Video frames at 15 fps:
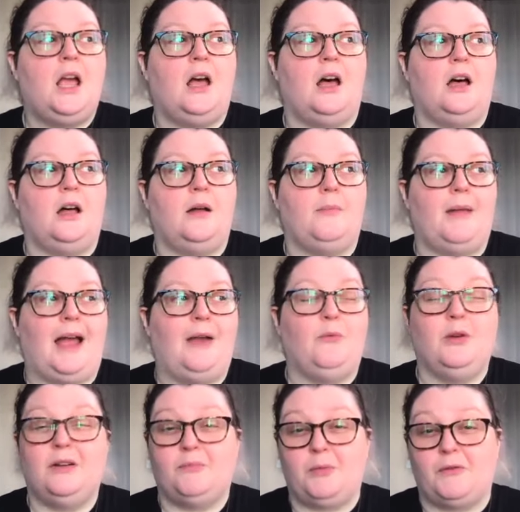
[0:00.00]
Um, I
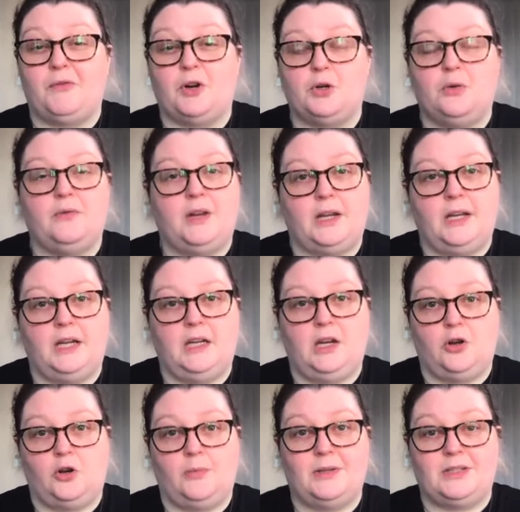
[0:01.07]
would have preferred to have done it in
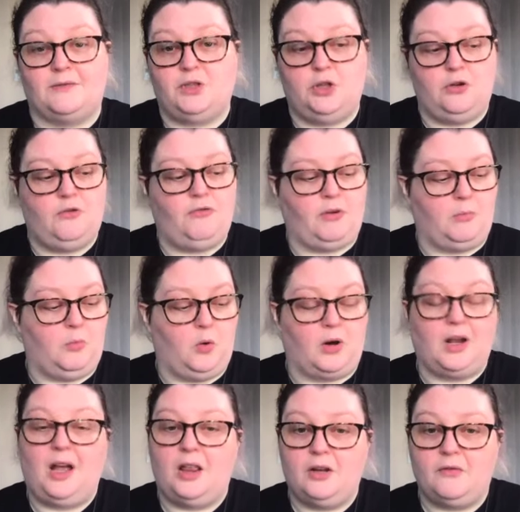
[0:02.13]
increments of two for more
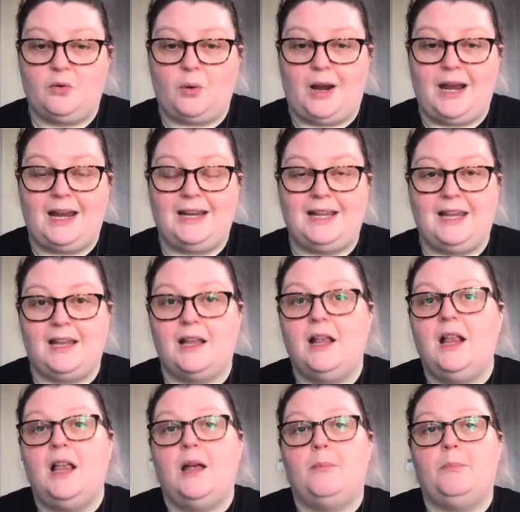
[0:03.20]
color variety,
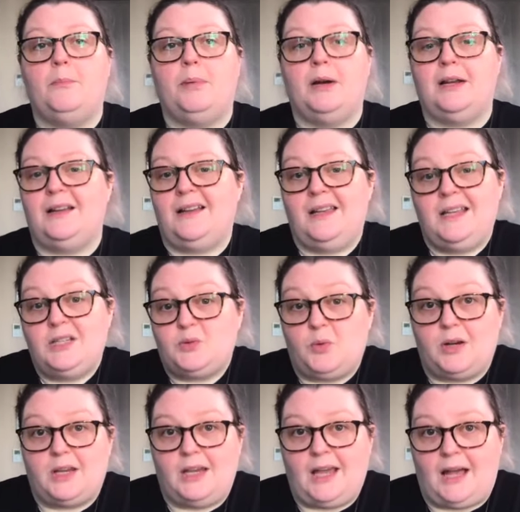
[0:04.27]
but uh, it's
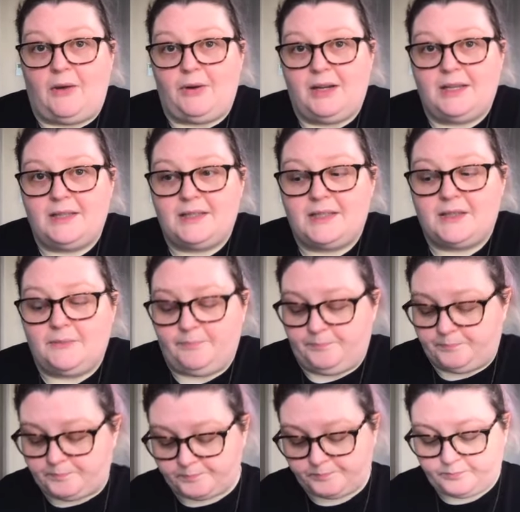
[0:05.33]
working how it is.
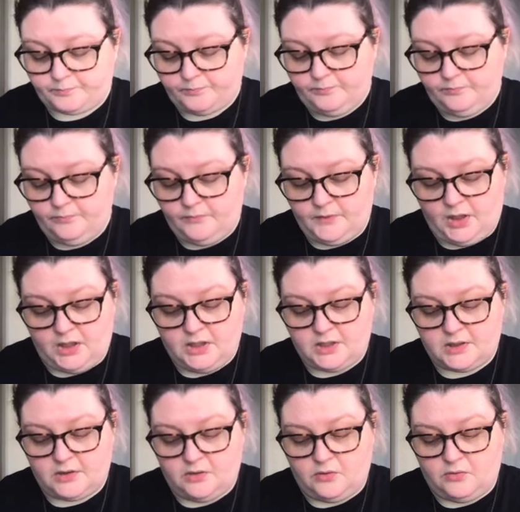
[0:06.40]

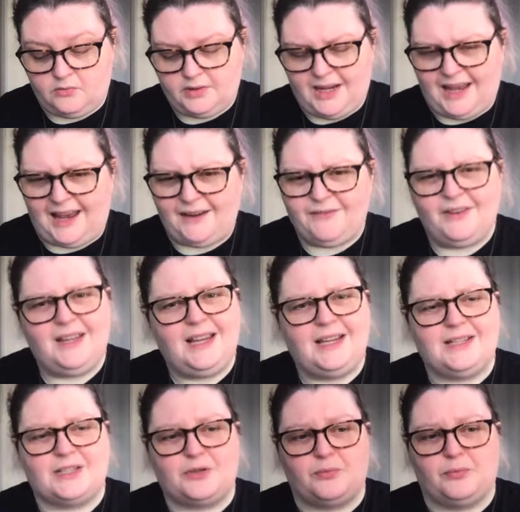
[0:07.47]
So, yeah, I feel like I
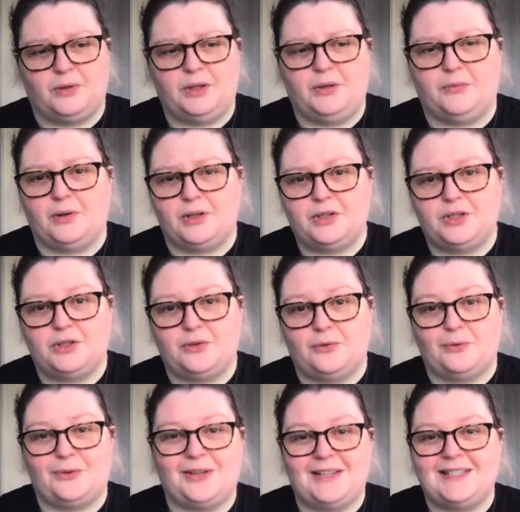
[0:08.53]
just really rushed
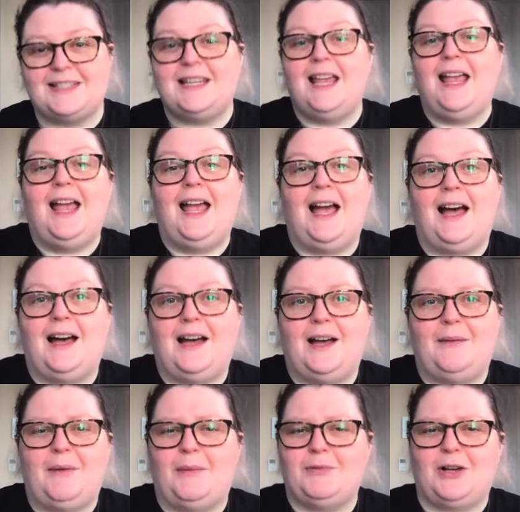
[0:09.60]
through this.
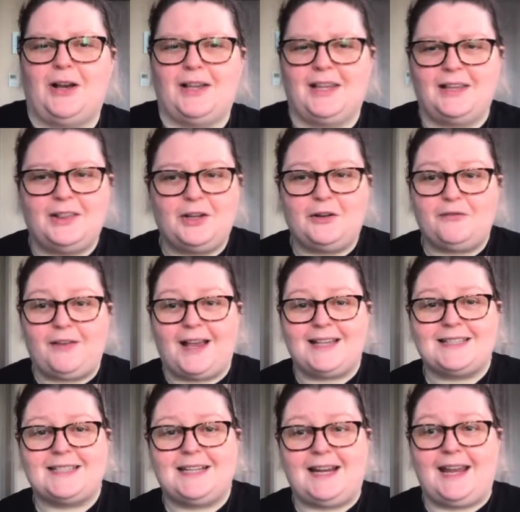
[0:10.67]
Um, I'm talking a little
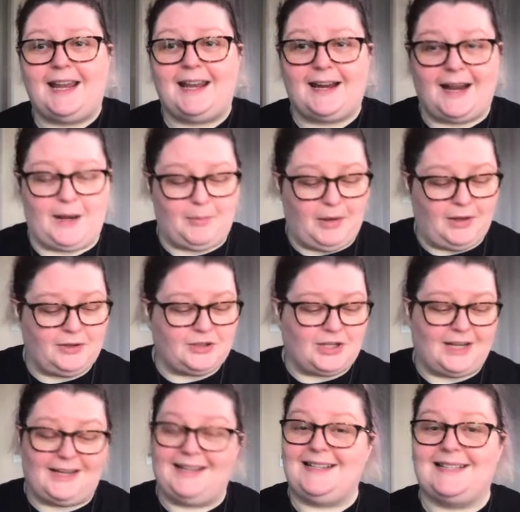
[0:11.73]
fast today, and I
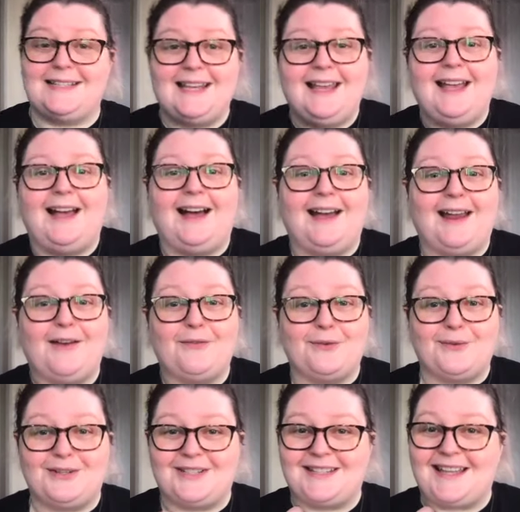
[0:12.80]
apologize. Uh,
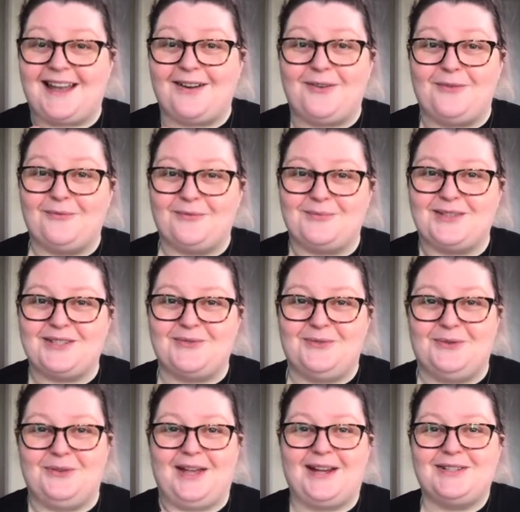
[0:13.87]
everyone just got home from
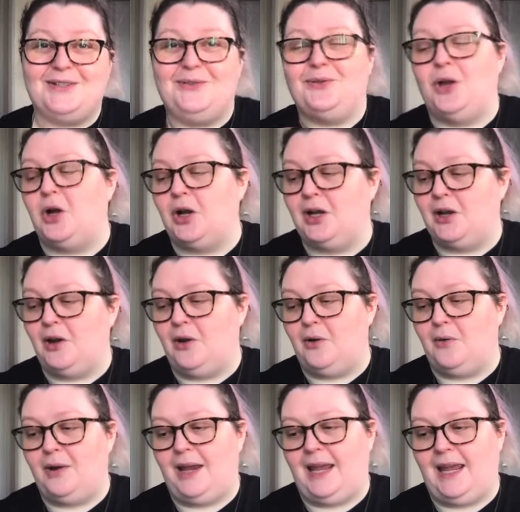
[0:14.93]
school not too long
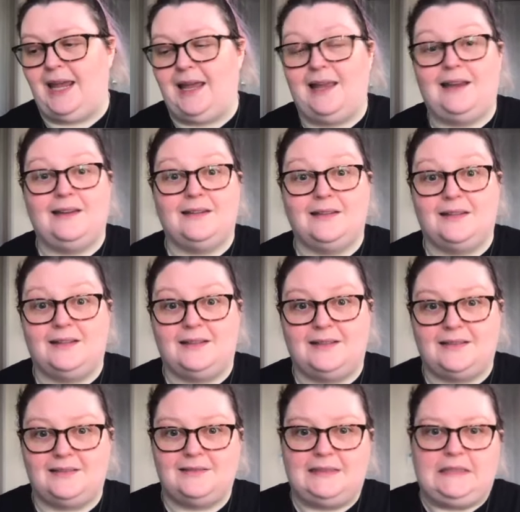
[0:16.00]
ago, and
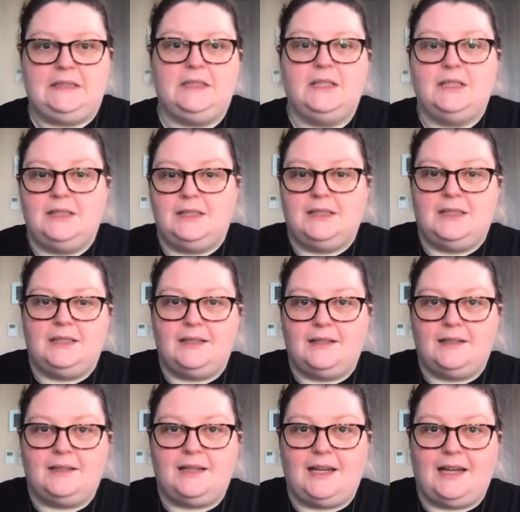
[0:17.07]
uh,
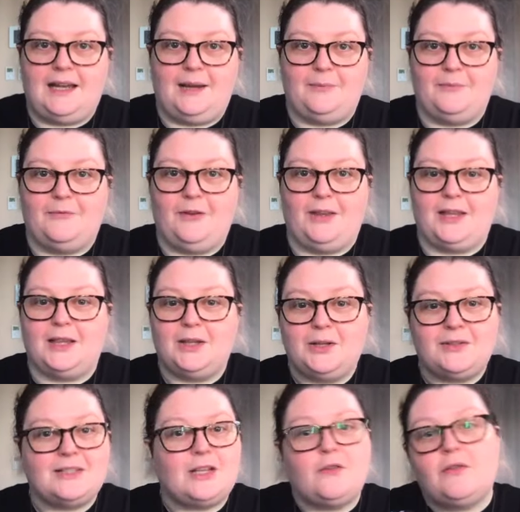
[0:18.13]
yeah, I'm feeling a
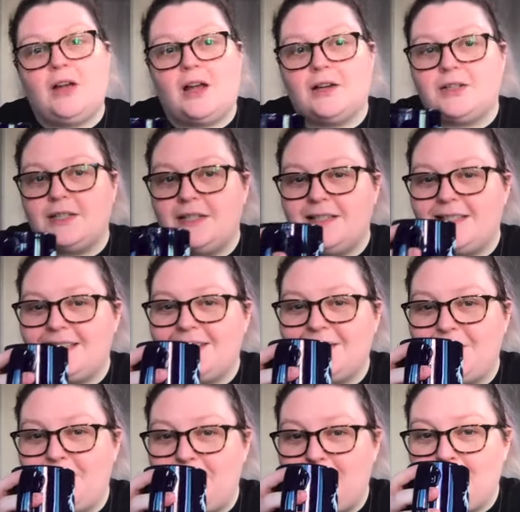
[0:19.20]
little self conscious.
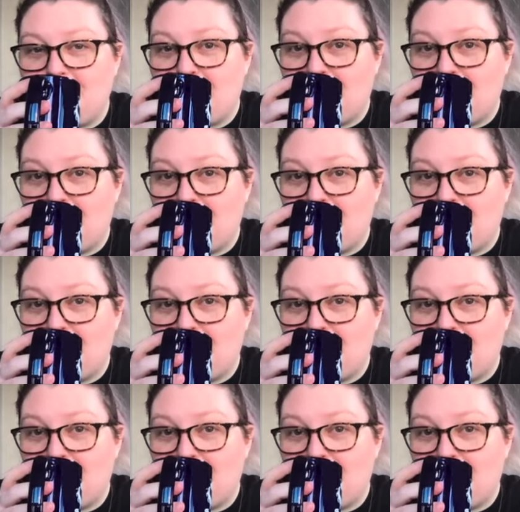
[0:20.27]
So,